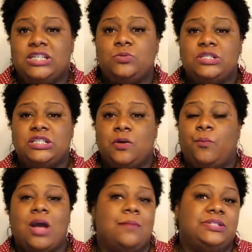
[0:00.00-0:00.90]
this was still
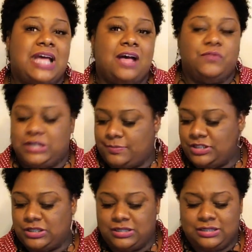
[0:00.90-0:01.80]
prime time for
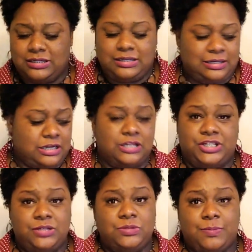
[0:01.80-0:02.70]
them. And
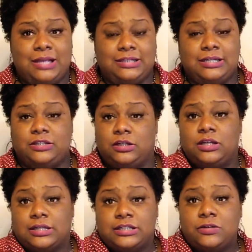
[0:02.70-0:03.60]
she was back there
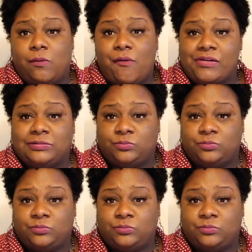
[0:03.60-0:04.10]
cooking too.